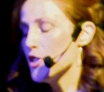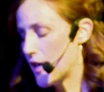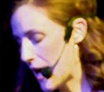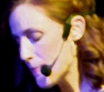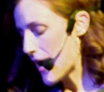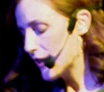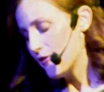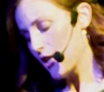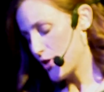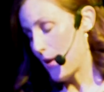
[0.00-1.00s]
So I came back and
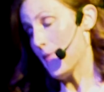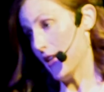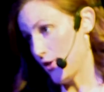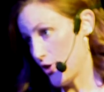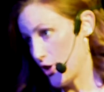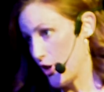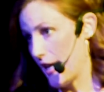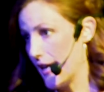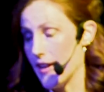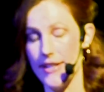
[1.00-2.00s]
finished my master's
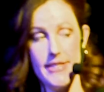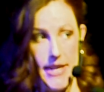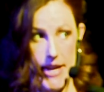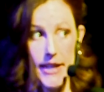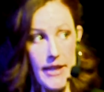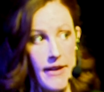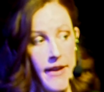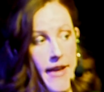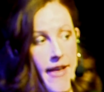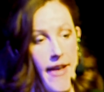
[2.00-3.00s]
degree in ed psych.
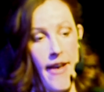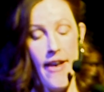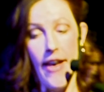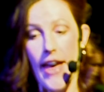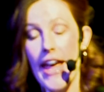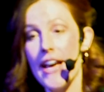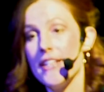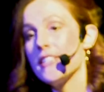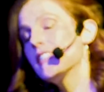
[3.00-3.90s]
And